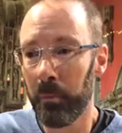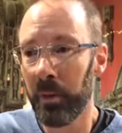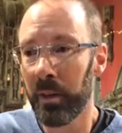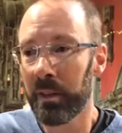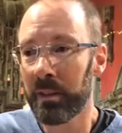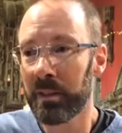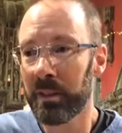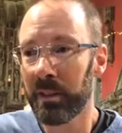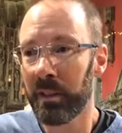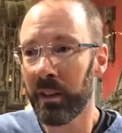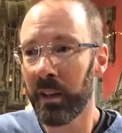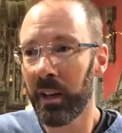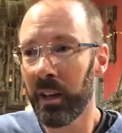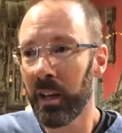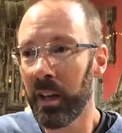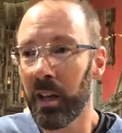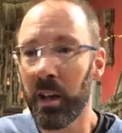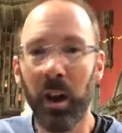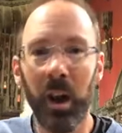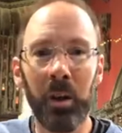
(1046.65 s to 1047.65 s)
But
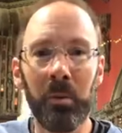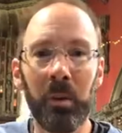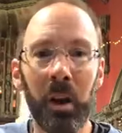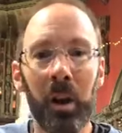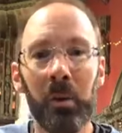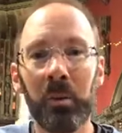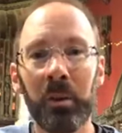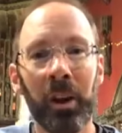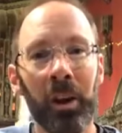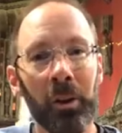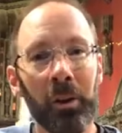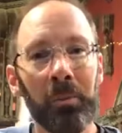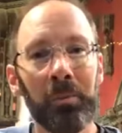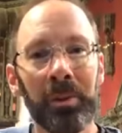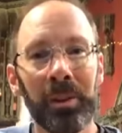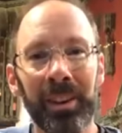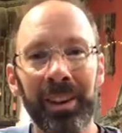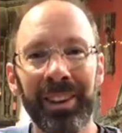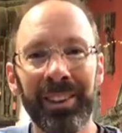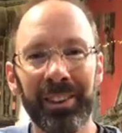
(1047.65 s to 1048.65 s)
you know, I would
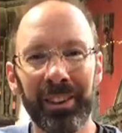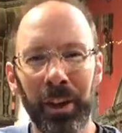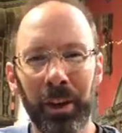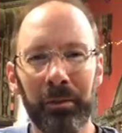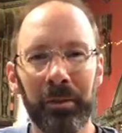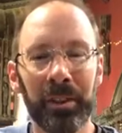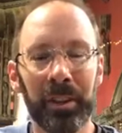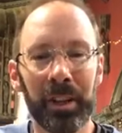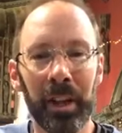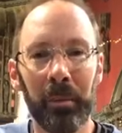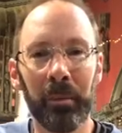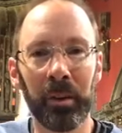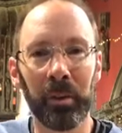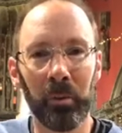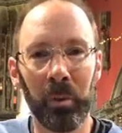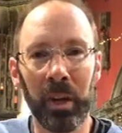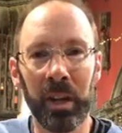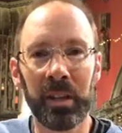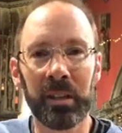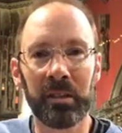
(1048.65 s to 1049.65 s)
hope that over the
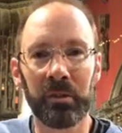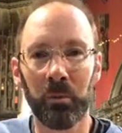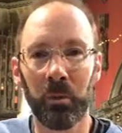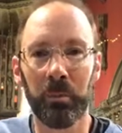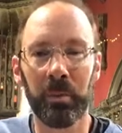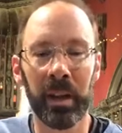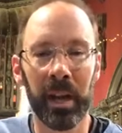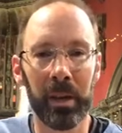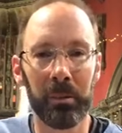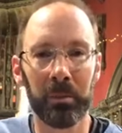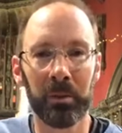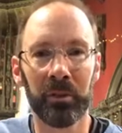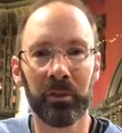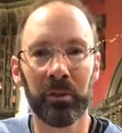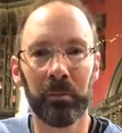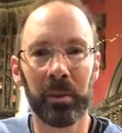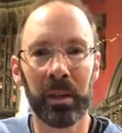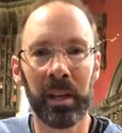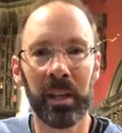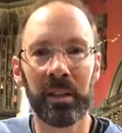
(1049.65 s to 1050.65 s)
coming weeks we'll be able
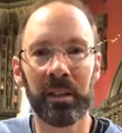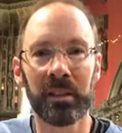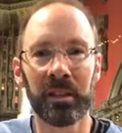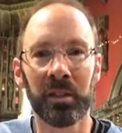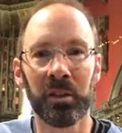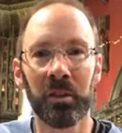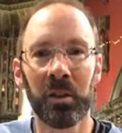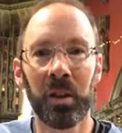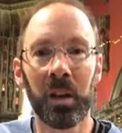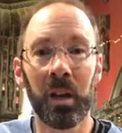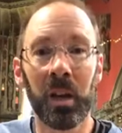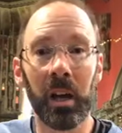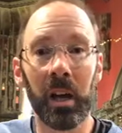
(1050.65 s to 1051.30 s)
to begin to